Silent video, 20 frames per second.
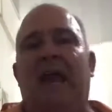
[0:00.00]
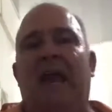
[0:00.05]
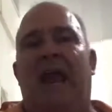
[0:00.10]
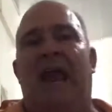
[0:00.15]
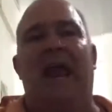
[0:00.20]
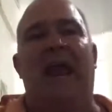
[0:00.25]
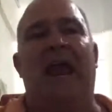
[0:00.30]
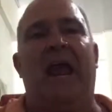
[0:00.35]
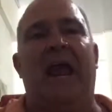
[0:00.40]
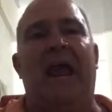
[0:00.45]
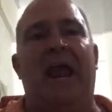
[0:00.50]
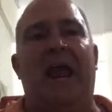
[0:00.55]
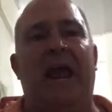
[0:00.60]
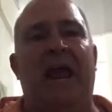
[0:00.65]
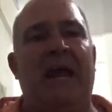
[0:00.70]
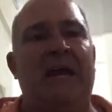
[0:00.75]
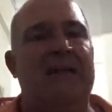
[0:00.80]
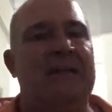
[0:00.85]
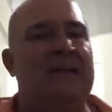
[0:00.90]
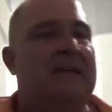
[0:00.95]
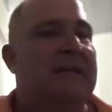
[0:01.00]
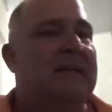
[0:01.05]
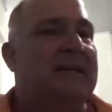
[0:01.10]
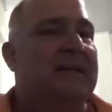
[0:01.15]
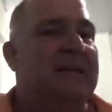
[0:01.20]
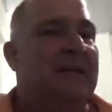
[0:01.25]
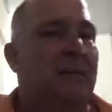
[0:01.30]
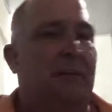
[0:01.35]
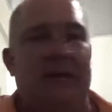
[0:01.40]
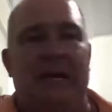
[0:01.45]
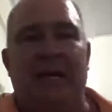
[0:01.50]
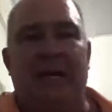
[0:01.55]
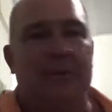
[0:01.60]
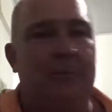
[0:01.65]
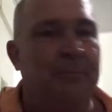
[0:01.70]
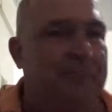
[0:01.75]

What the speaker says: And then we get a